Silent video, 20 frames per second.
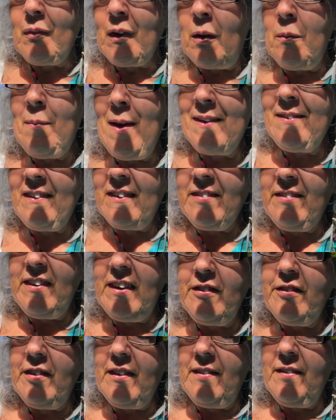Hermetic
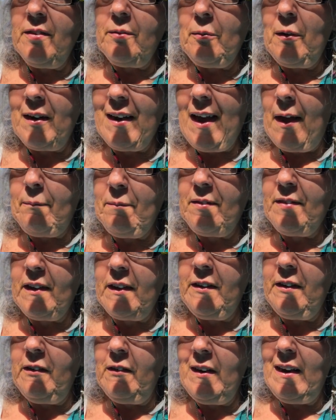teachings were kept
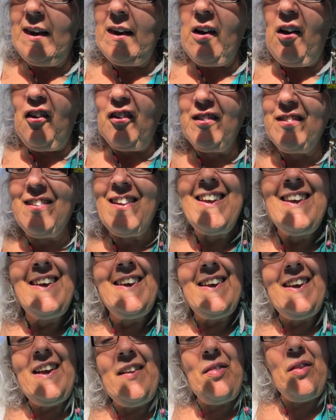securely locked
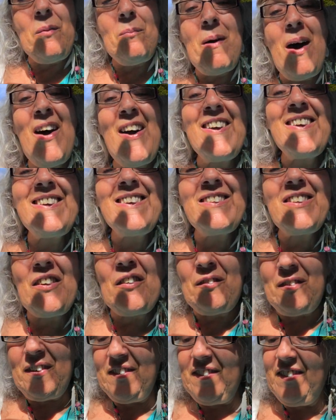in the mind
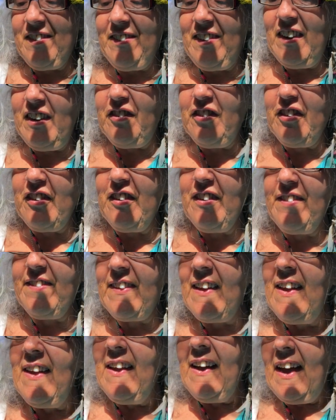of its teachers
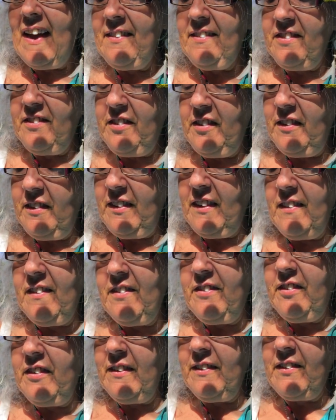and
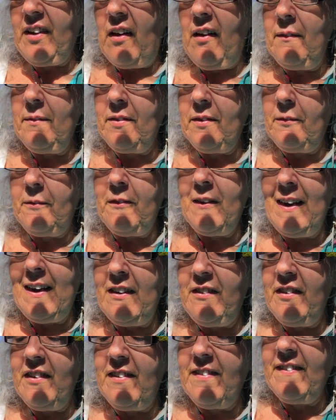students during times of
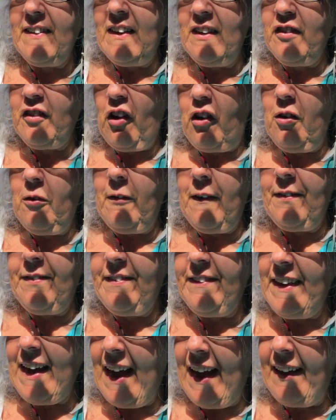religious
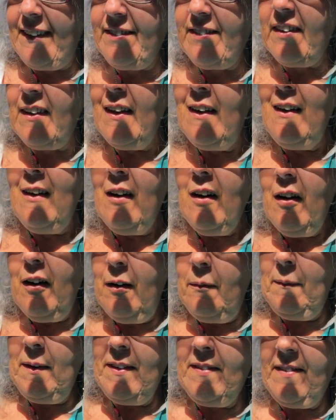intolerance. Yet,
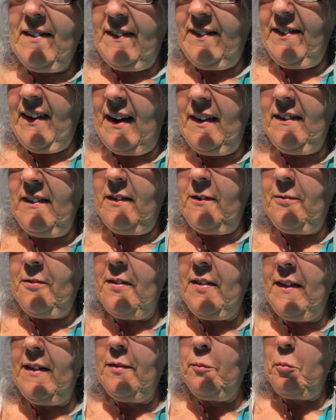Hermes intended for
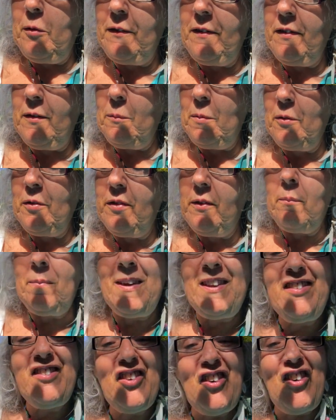these principles to
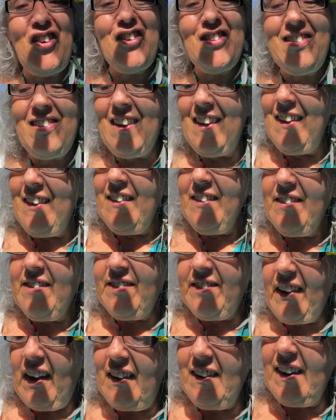be taught,
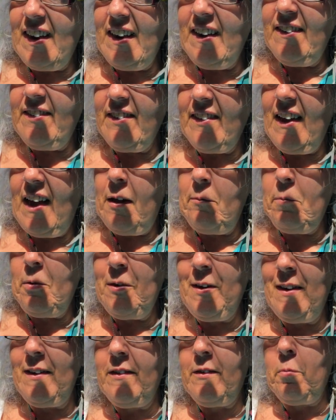studied, and
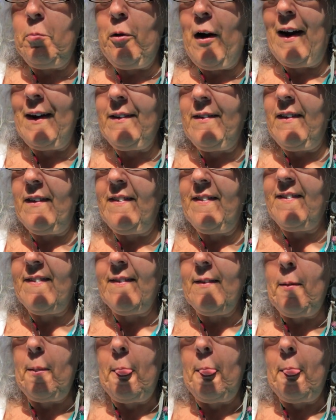put into practice.